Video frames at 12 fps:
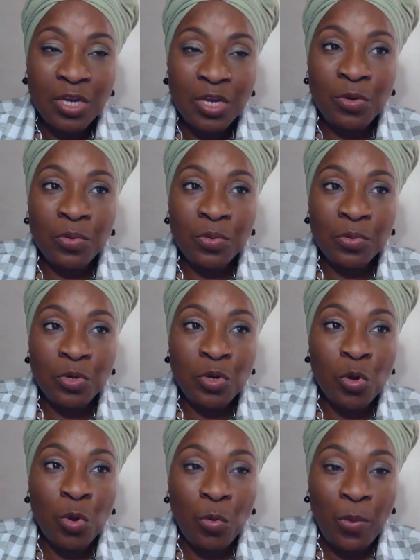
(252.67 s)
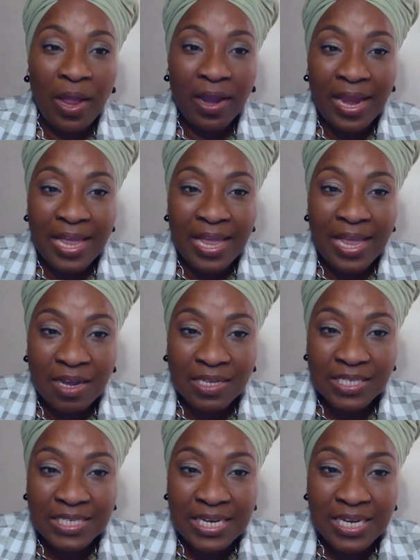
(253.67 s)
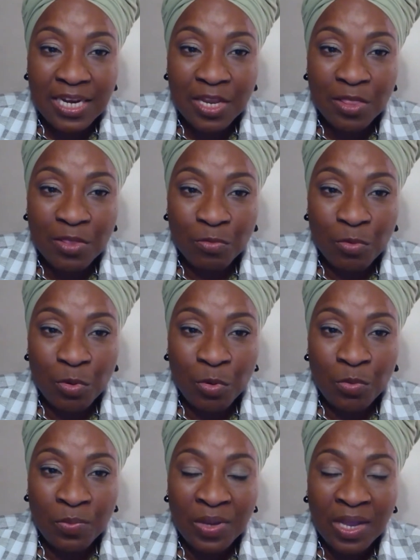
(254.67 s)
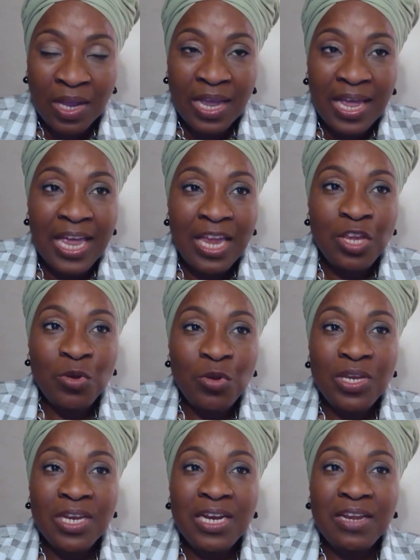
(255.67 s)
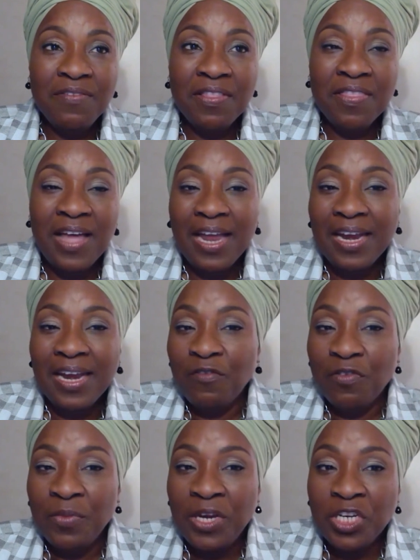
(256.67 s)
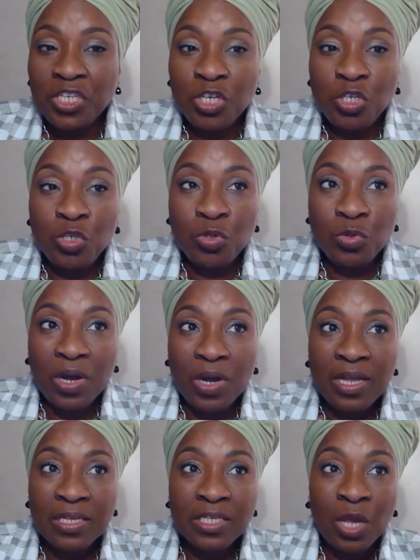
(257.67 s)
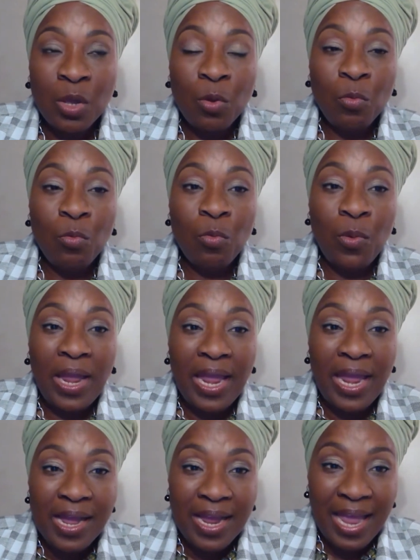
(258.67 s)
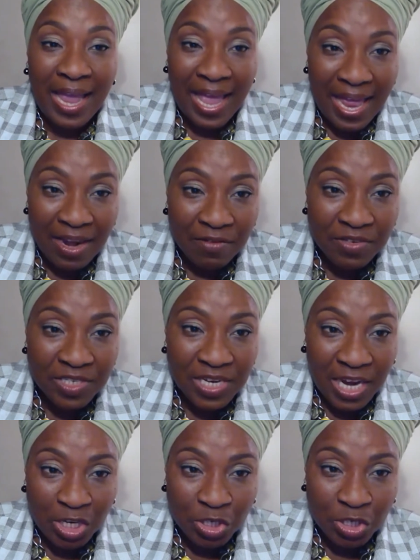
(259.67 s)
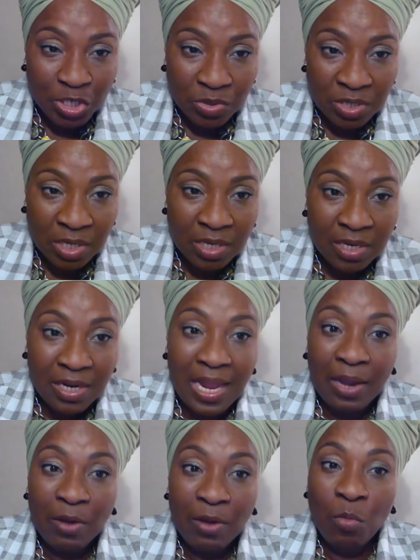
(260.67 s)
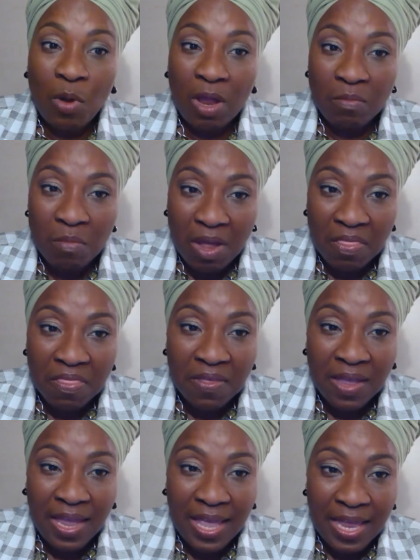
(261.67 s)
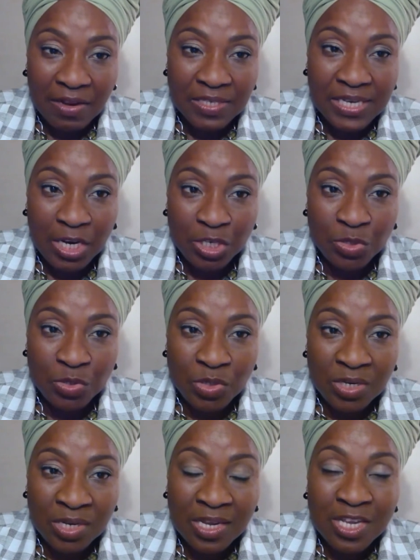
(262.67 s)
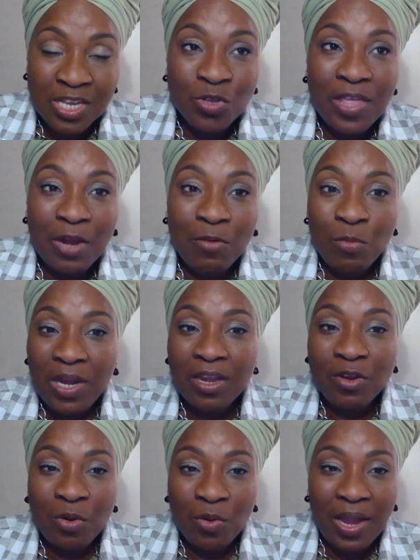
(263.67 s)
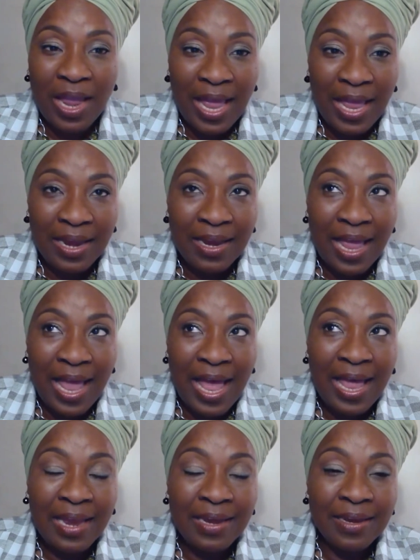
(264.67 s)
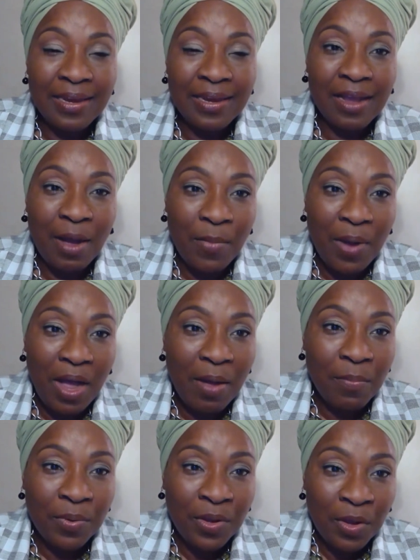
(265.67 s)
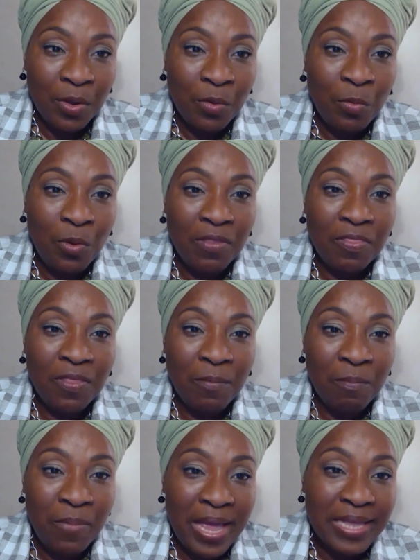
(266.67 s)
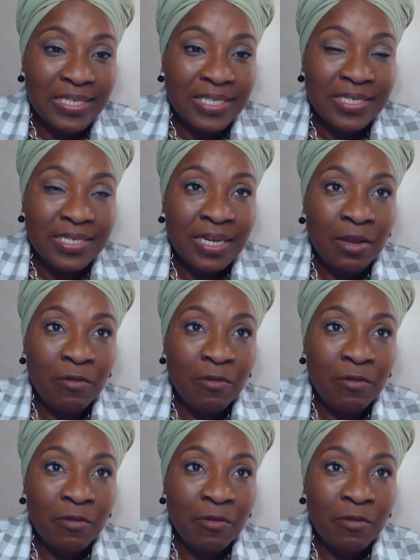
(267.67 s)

You know where guests are seated in the room, and you deliver that information to us way ahead of schedule, like 1 month ahead of schedule, so that we could go ahead and come up with the best,